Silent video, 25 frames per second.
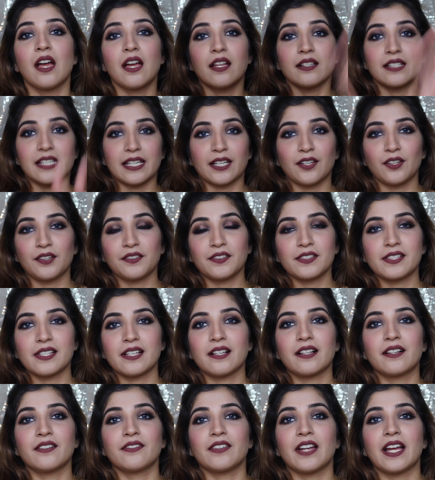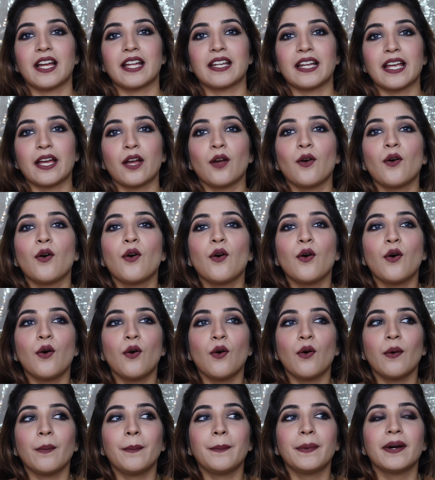Take care of yourself, and I
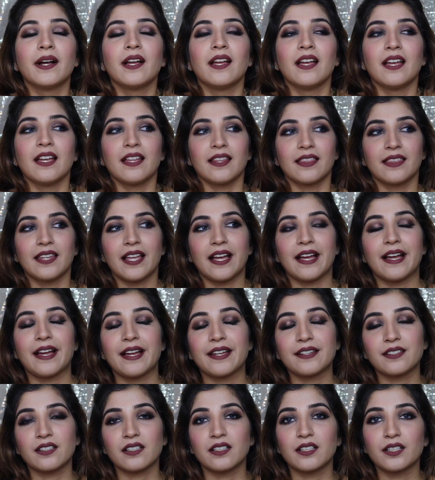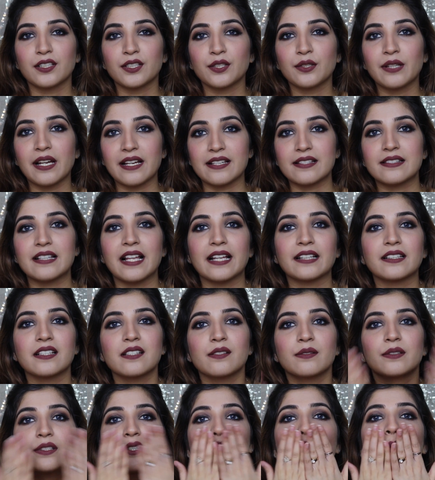hope that you guys like this
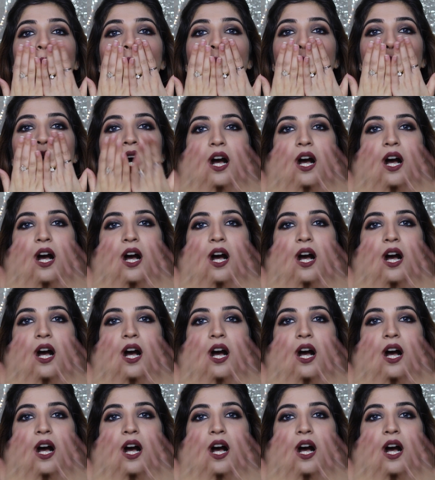video.